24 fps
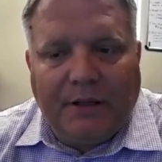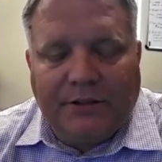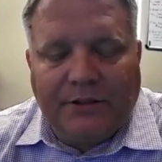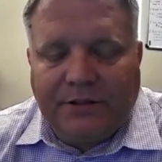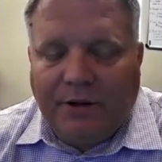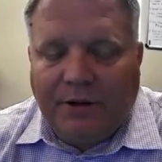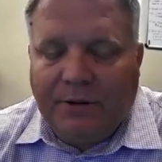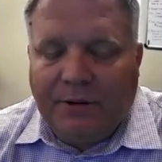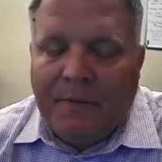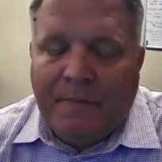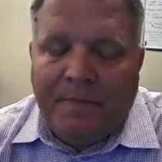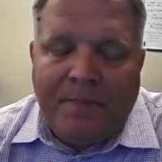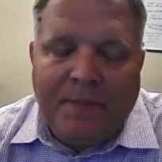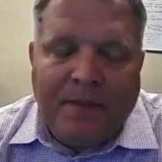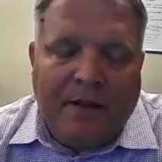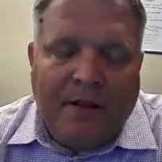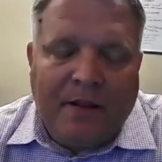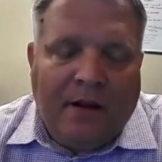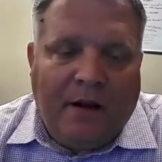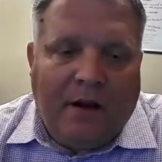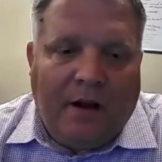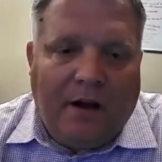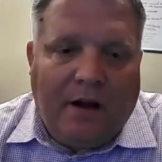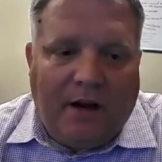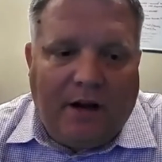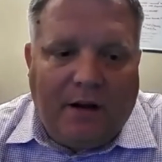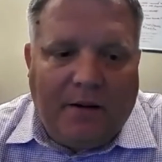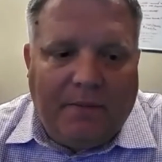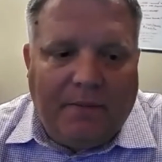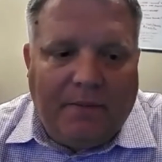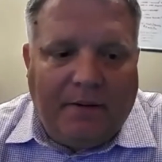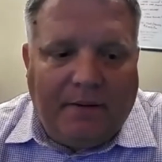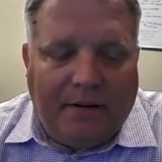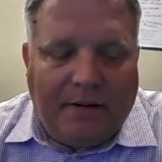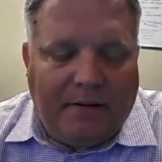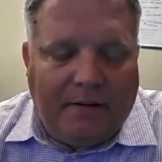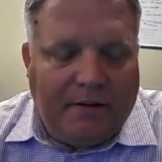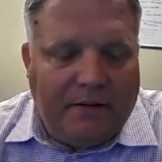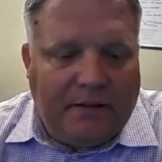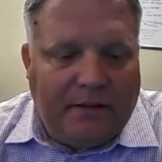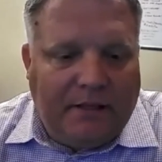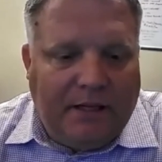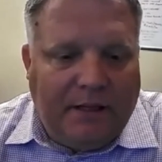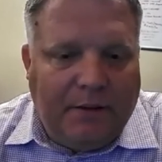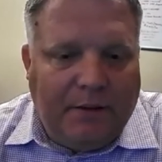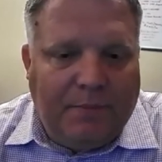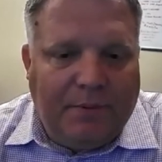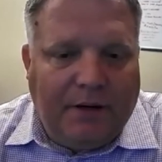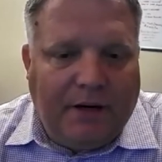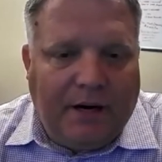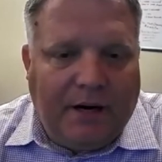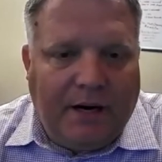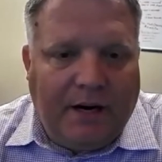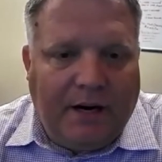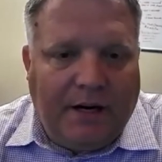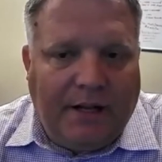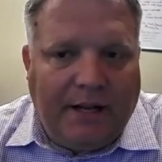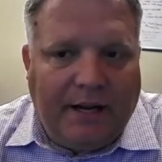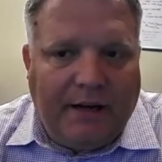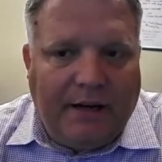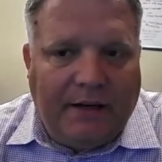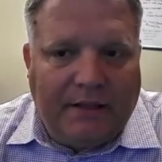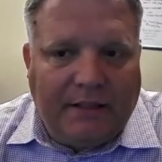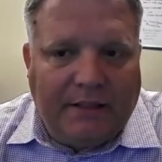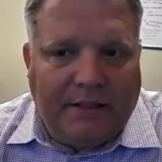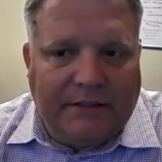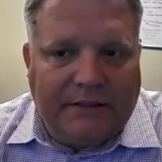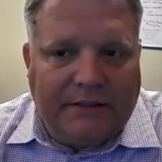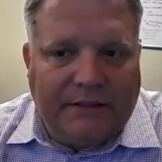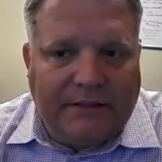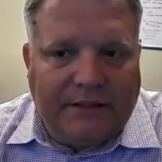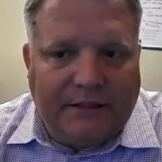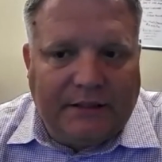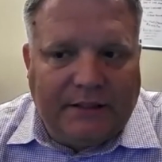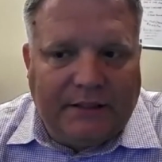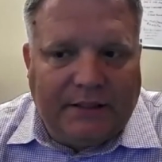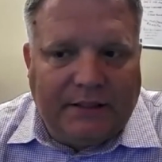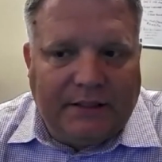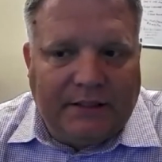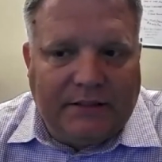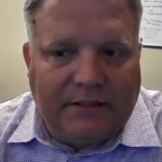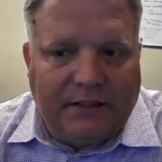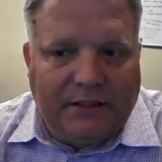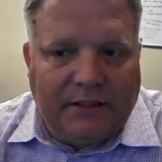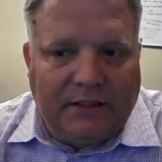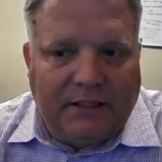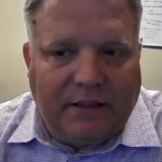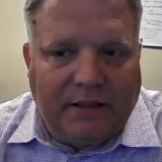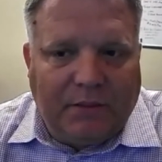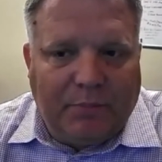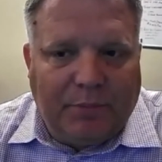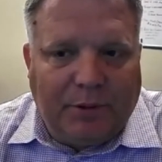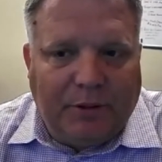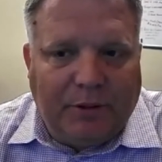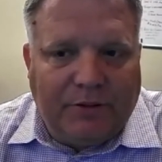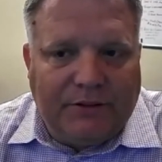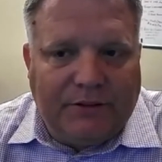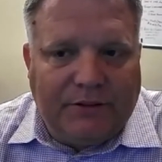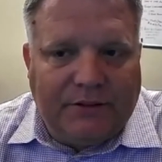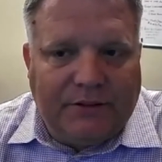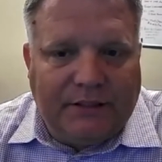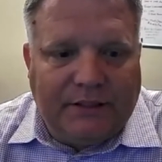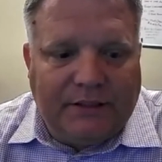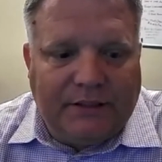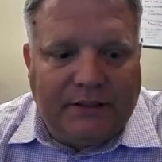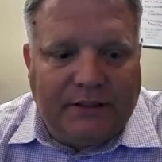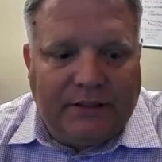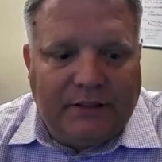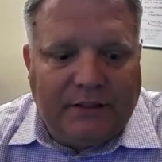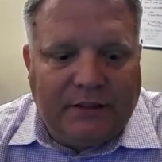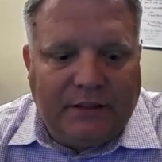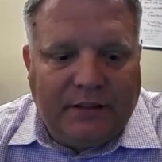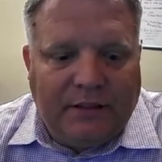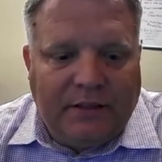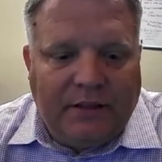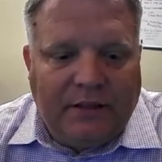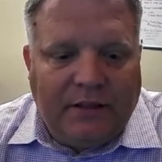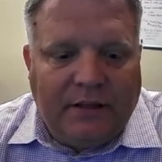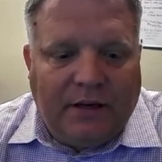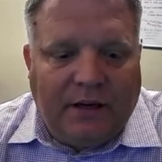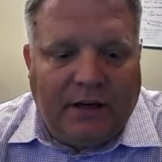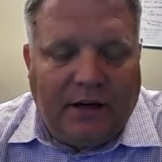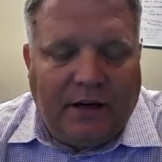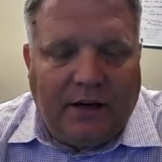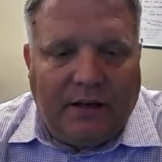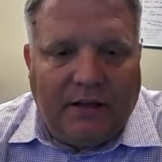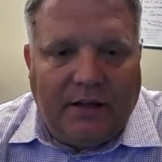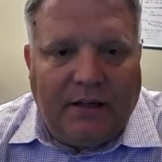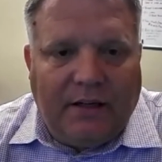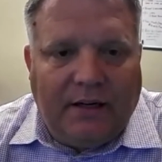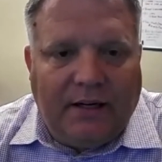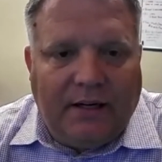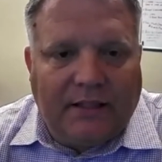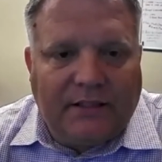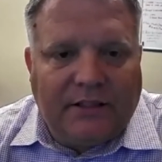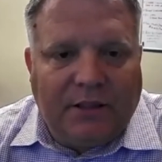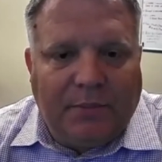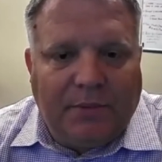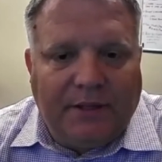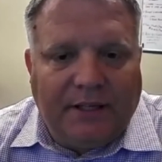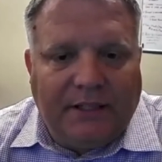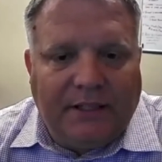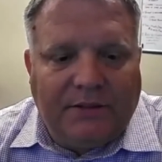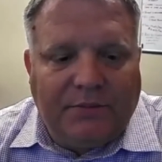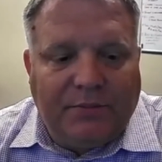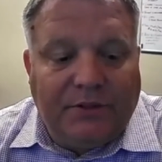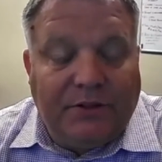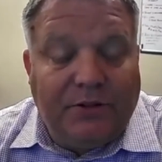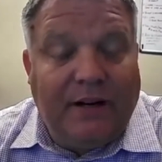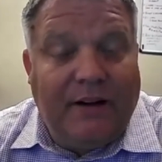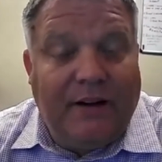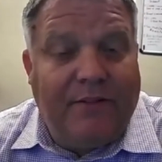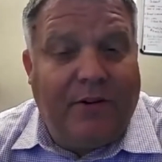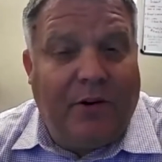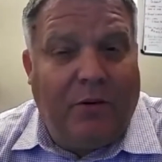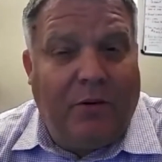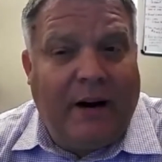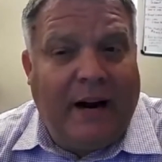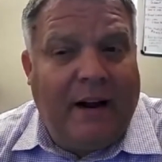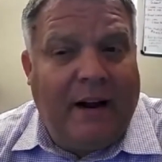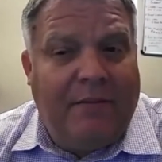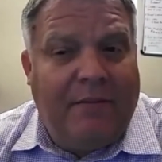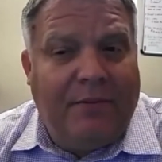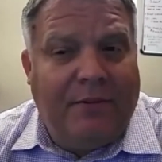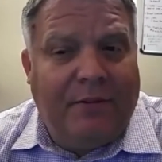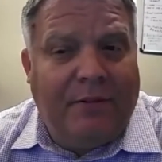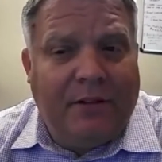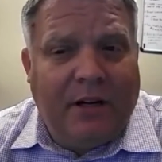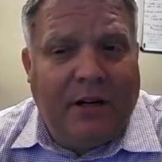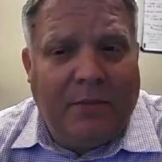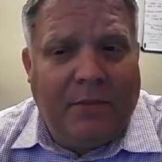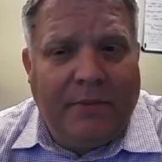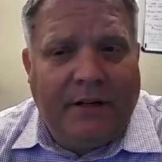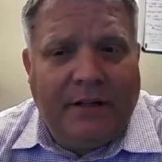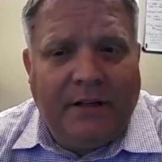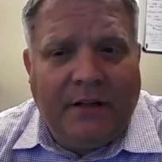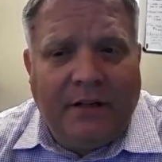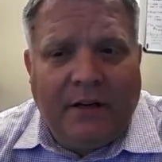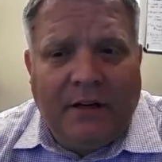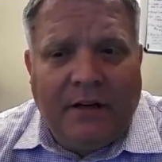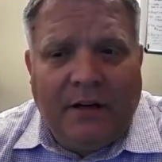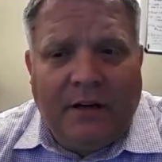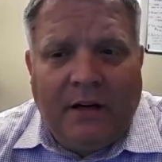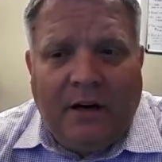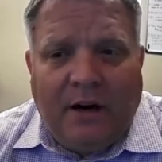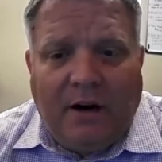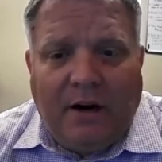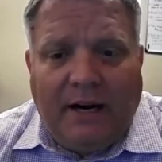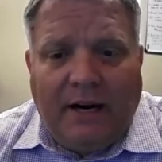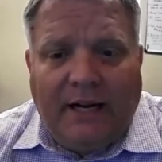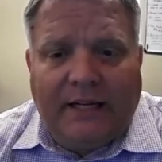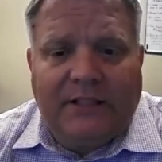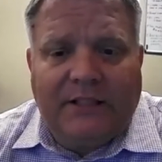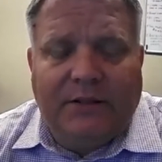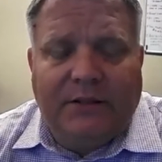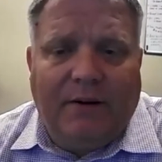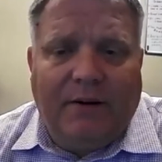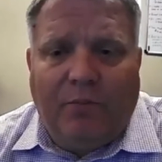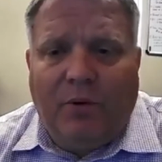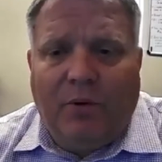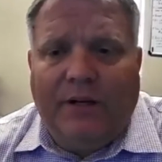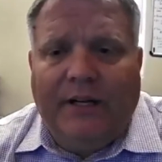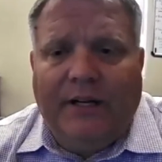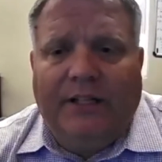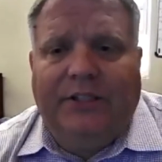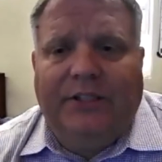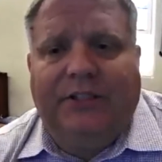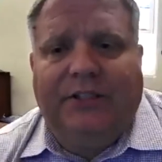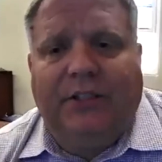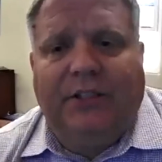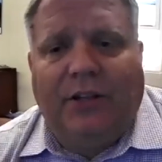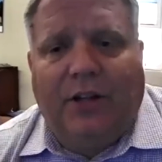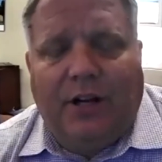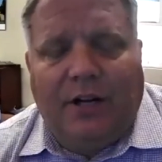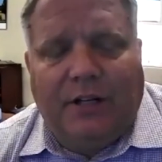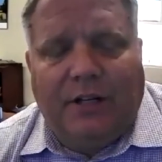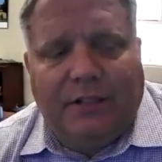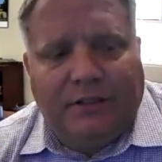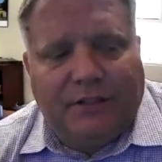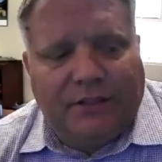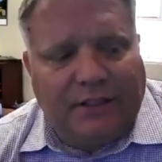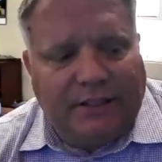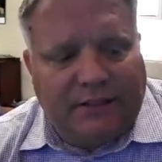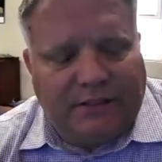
So keep an eye on that because it is going to get posted in the next couple of days. We do have a raffle coming. Actually, we have one that just launched.